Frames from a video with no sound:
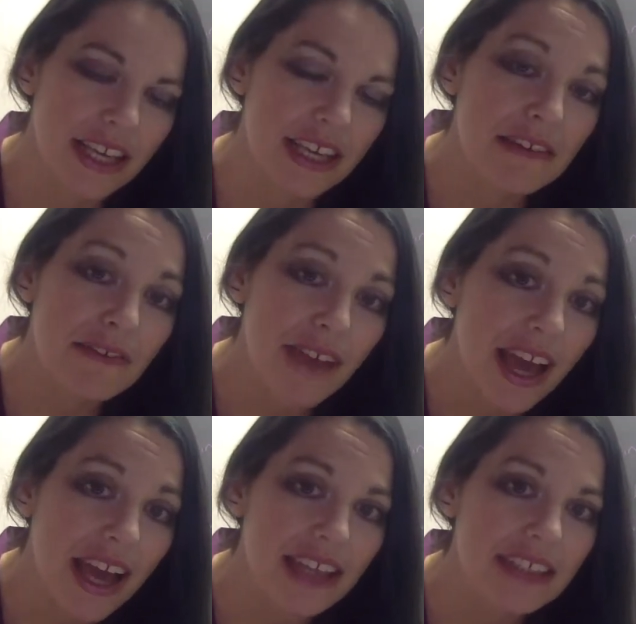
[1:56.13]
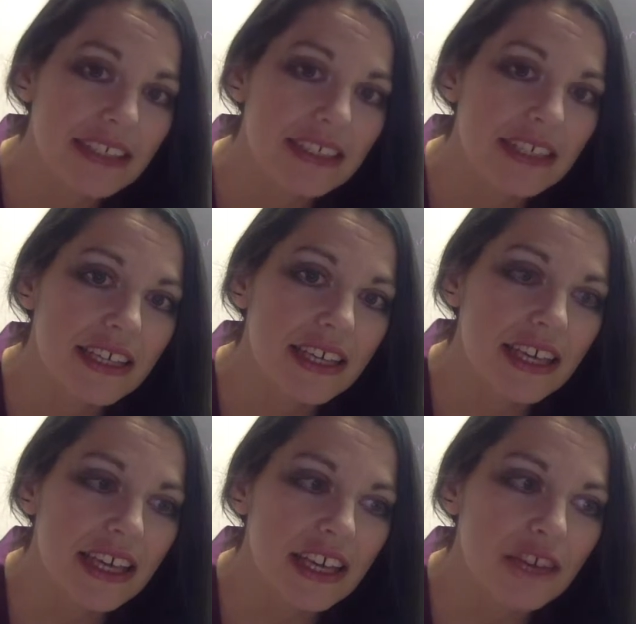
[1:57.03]
In fact,
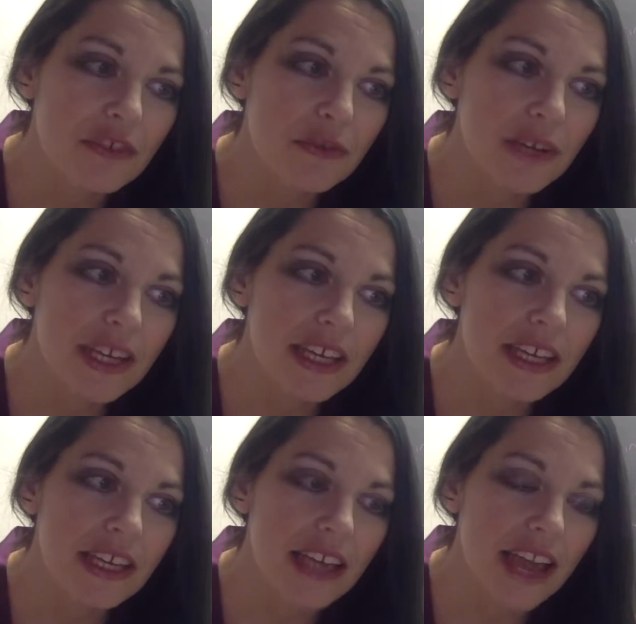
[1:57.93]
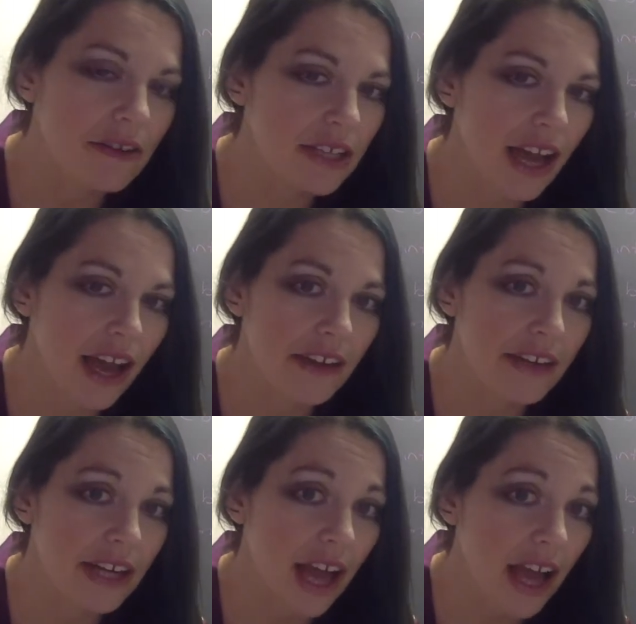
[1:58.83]
if we count higher
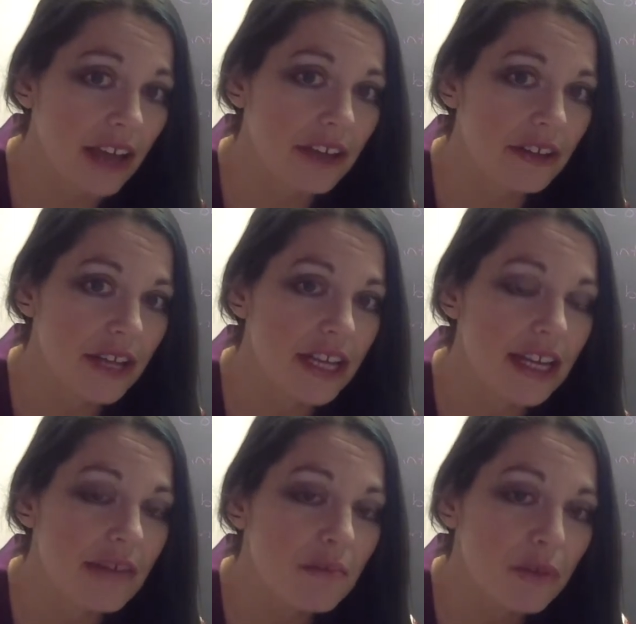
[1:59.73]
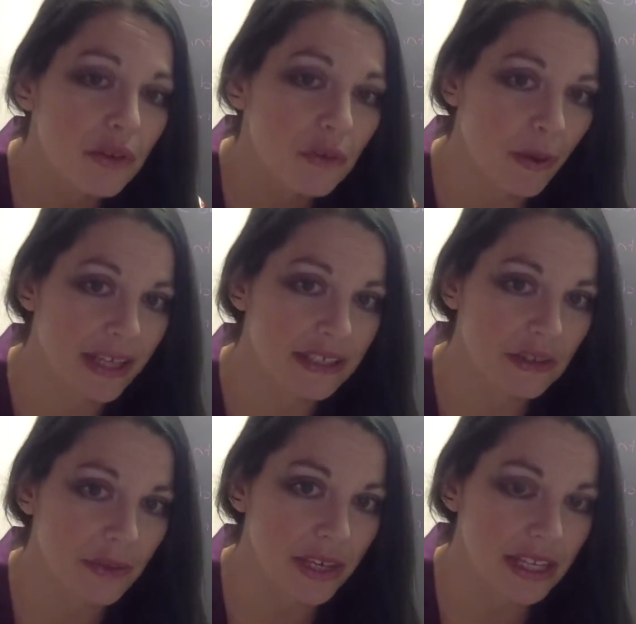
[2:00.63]
and higher, the number of ways that
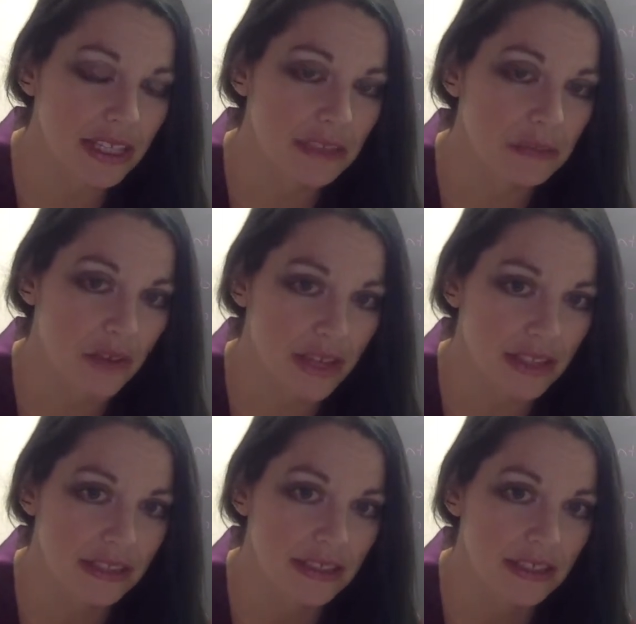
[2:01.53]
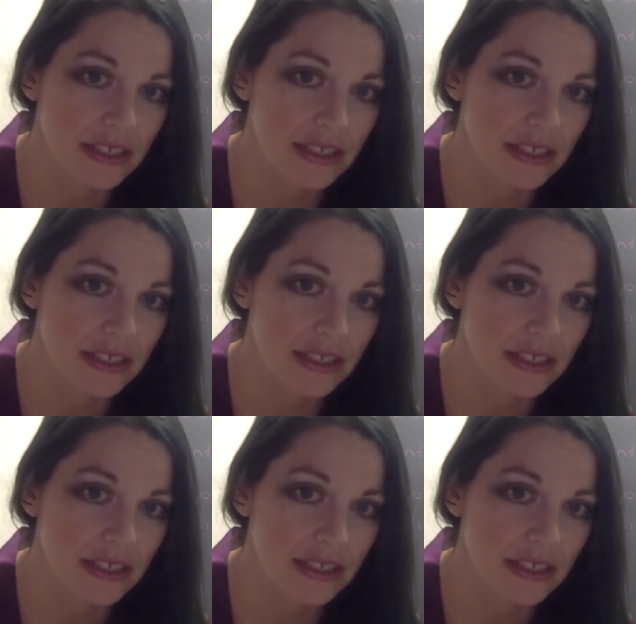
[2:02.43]
we can express